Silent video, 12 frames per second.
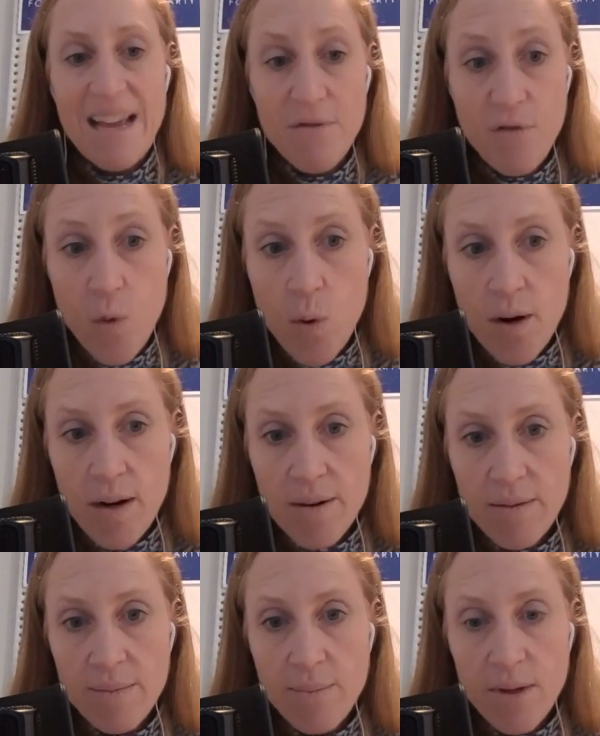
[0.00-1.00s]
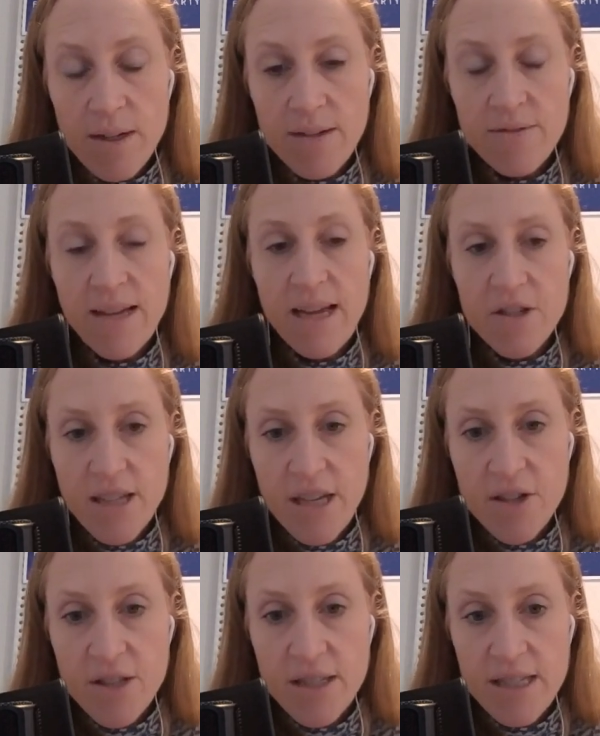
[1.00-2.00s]
4 Board of
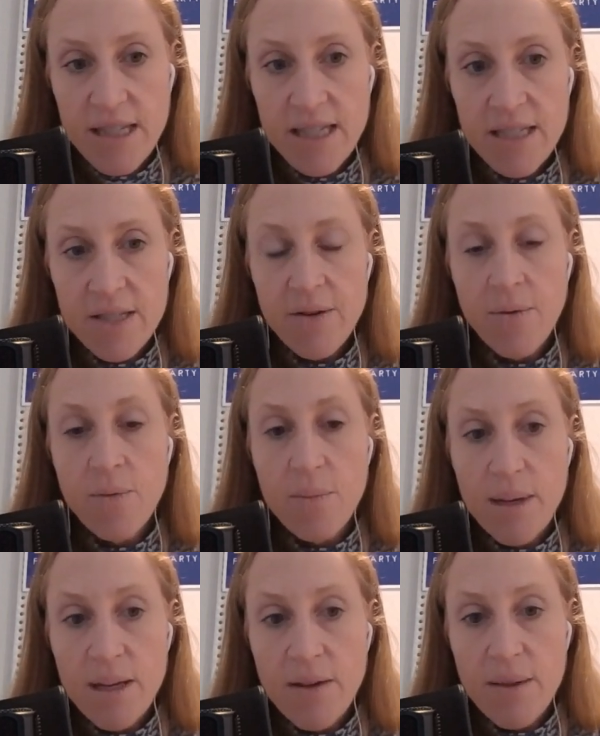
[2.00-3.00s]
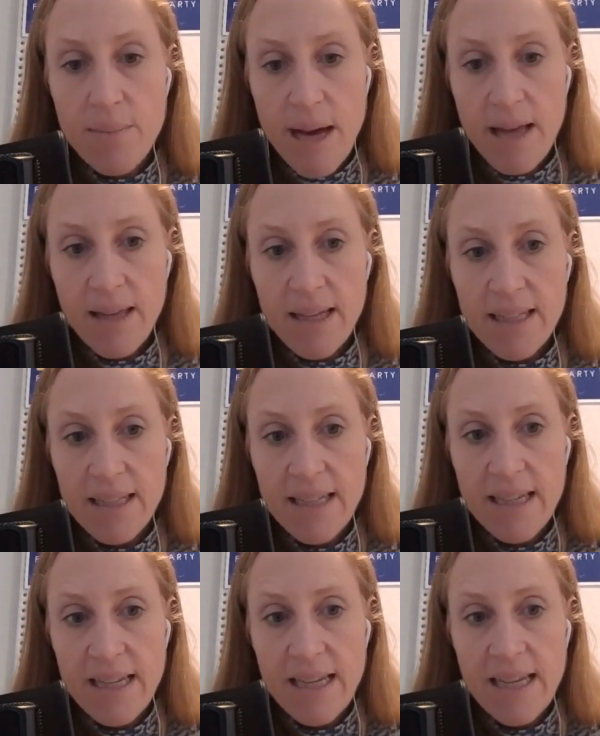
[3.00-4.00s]
Education seats will be on the ballot.
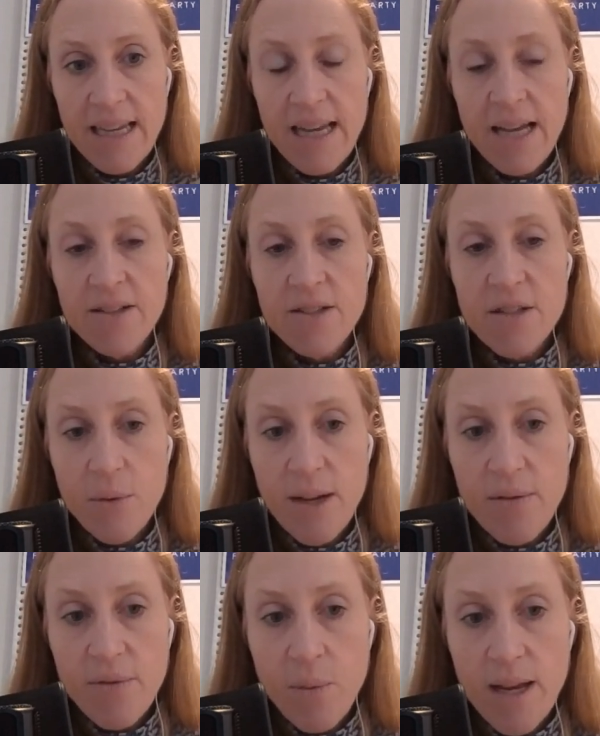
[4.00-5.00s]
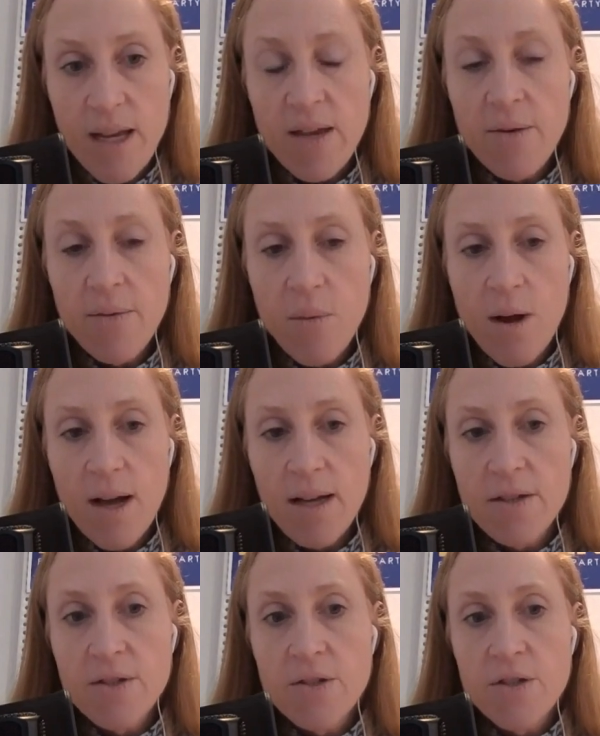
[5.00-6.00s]
And so if we
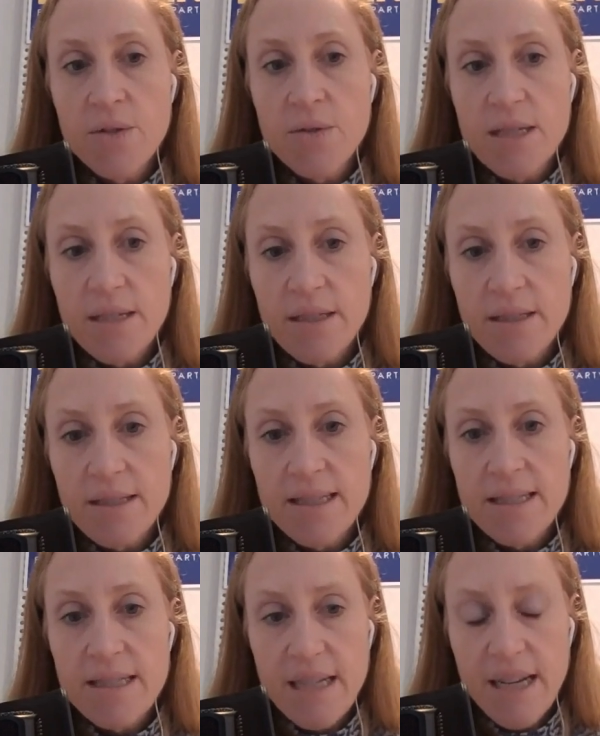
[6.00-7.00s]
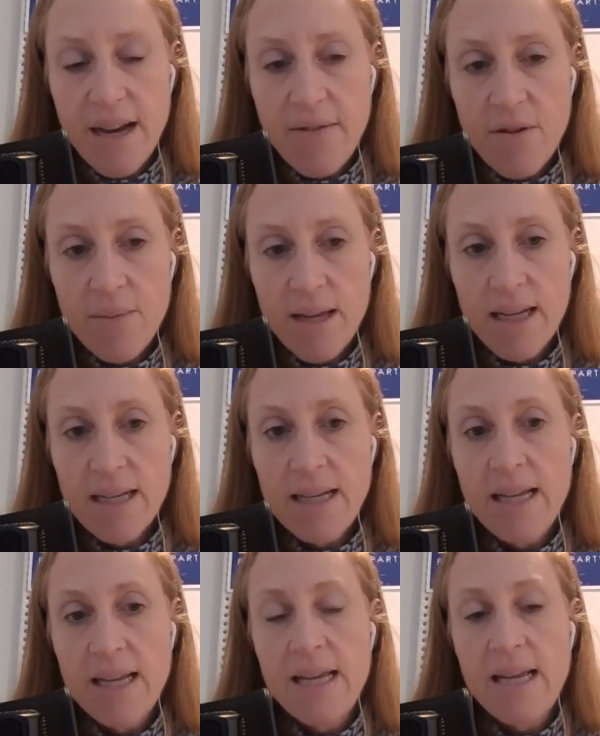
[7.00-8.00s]
want to tilt city government
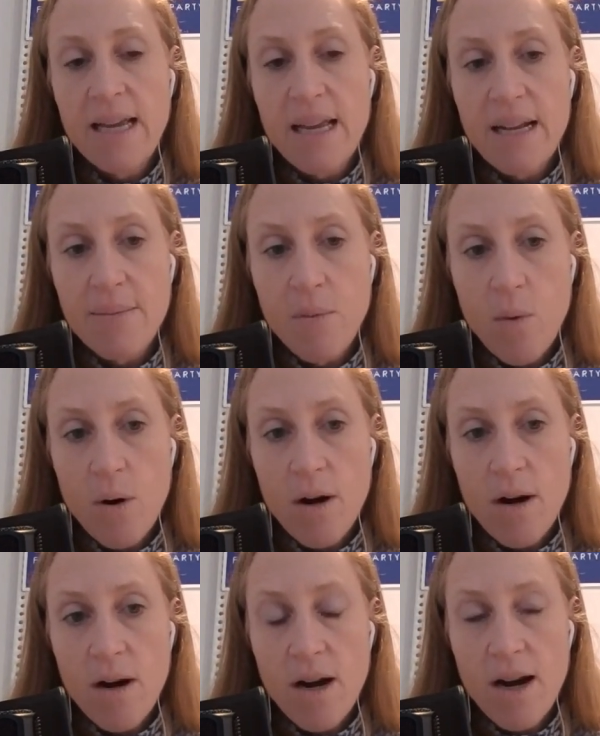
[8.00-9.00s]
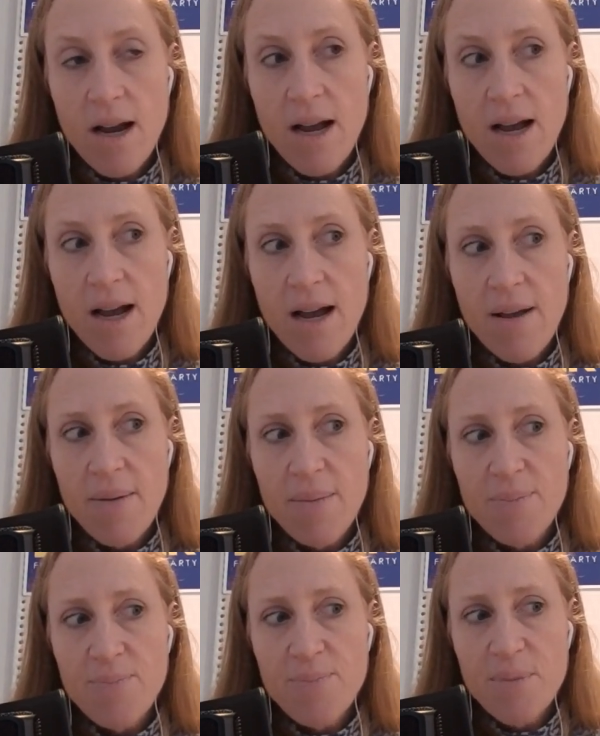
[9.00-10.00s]
in a more
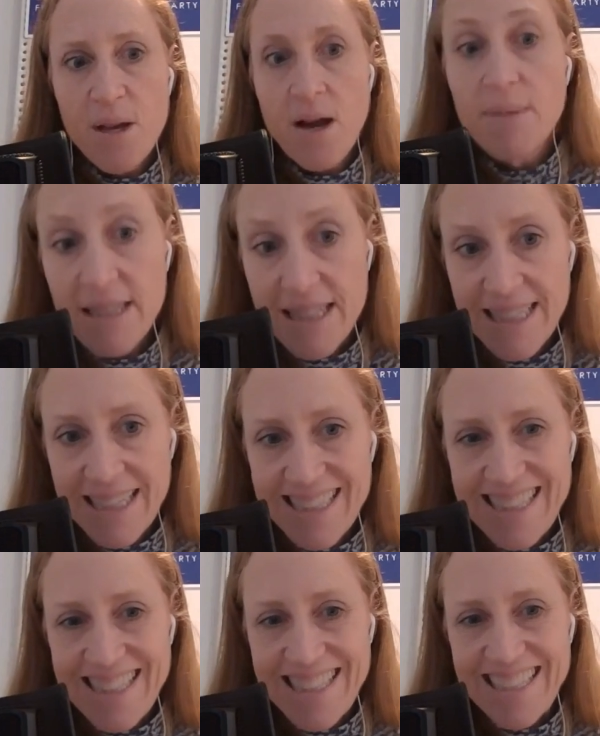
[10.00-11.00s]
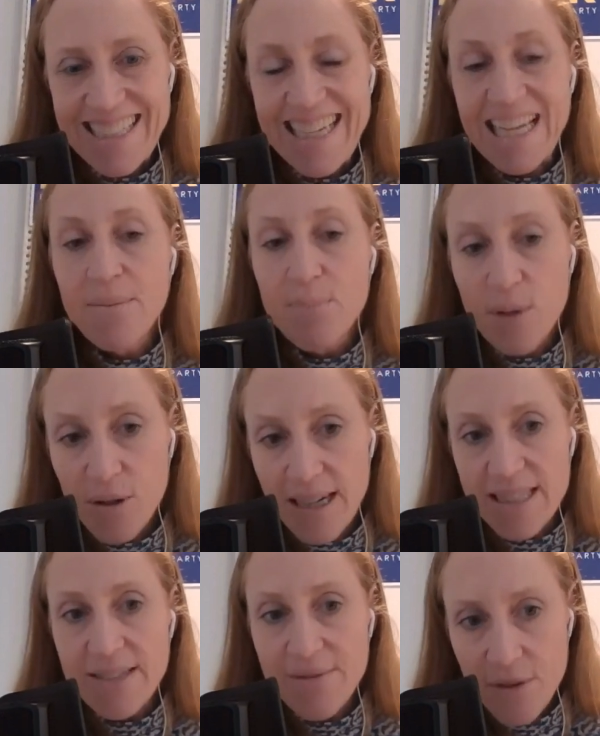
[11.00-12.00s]
common sense and
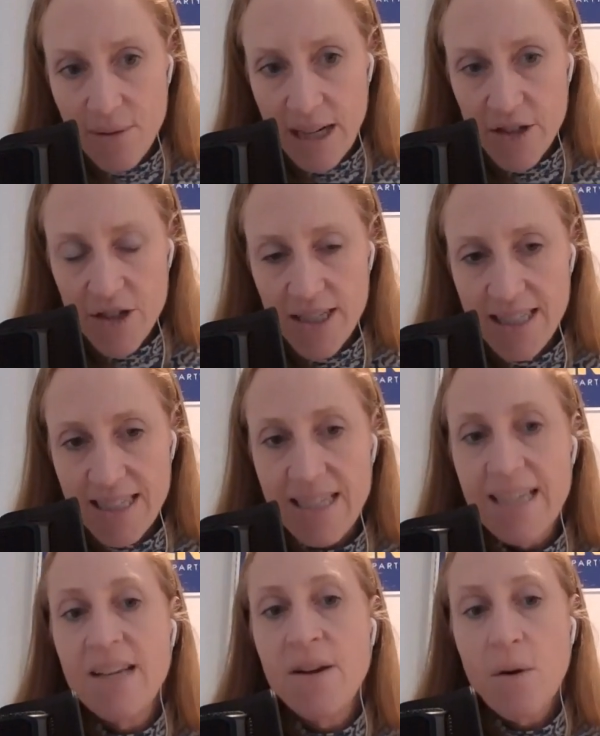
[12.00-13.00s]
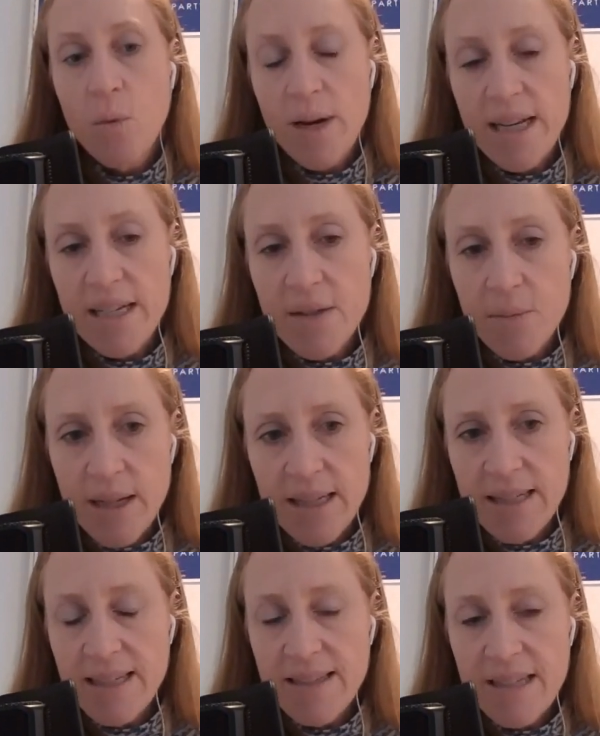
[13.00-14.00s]
progressive direction, we need to
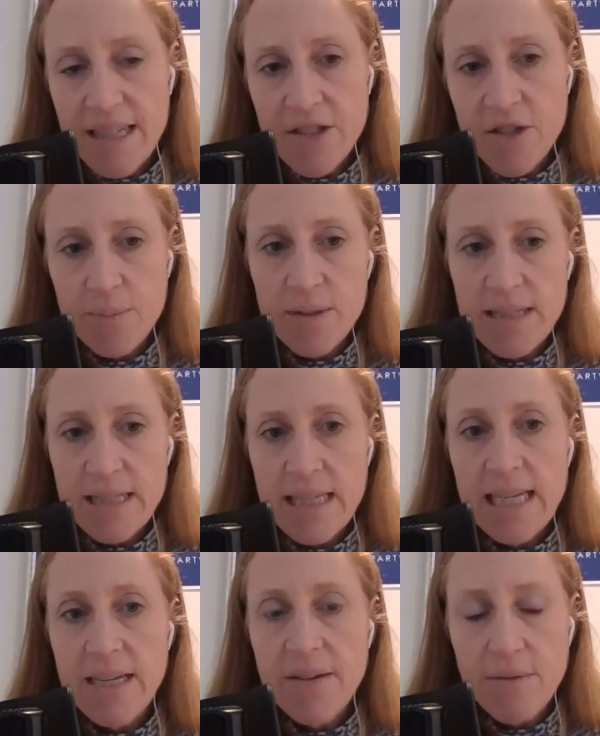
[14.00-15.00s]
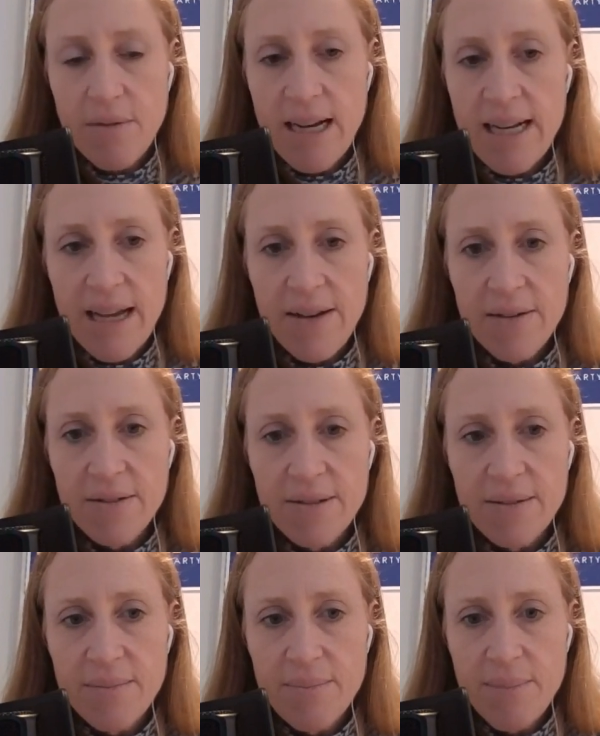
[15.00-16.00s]
win the DCCC right now
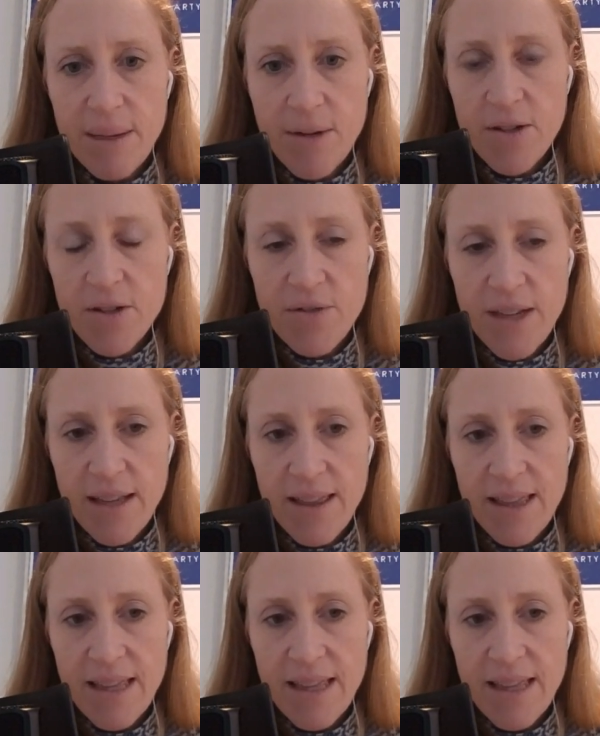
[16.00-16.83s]
by March 5th.